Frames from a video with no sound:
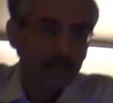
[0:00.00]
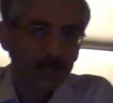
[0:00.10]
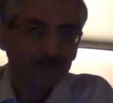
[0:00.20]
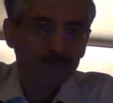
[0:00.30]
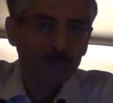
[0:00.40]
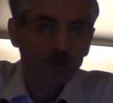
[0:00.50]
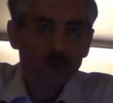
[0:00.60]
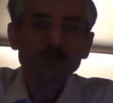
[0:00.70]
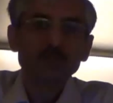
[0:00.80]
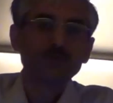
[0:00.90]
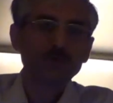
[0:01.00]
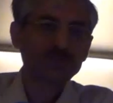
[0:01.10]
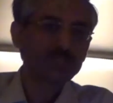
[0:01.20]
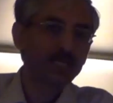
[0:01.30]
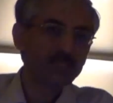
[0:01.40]
and all the
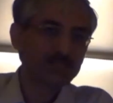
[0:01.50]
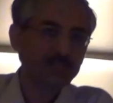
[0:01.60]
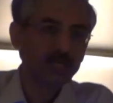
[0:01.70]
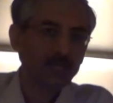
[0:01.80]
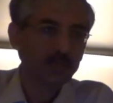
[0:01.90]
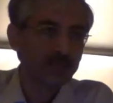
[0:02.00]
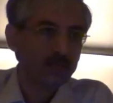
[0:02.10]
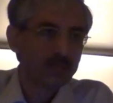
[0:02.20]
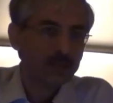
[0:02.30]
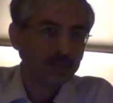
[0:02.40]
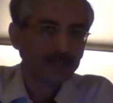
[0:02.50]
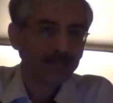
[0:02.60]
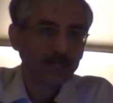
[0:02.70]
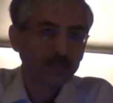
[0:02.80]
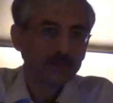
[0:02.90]
4 studies say
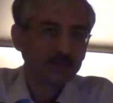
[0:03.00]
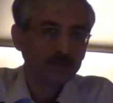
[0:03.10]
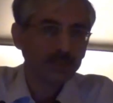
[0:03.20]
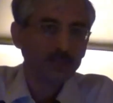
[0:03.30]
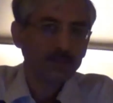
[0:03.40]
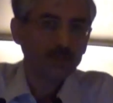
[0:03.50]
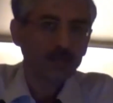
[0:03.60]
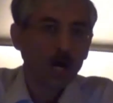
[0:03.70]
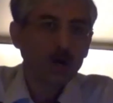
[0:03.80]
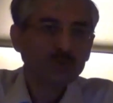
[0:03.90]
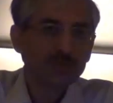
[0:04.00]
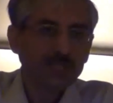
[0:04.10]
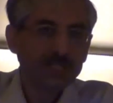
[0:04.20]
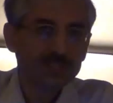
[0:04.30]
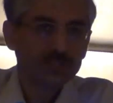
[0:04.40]
that the
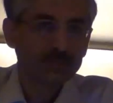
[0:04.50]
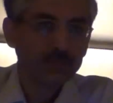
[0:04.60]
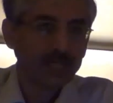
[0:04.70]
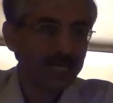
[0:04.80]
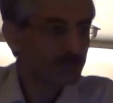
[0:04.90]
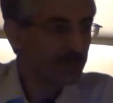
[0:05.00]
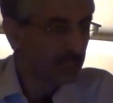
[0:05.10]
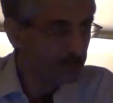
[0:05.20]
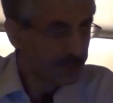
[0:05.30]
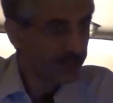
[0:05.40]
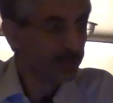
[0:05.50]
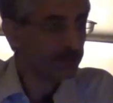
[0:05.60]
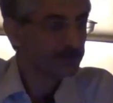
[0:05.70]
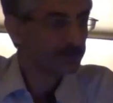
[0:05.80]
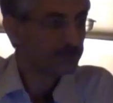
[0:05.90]
outreach has been limited.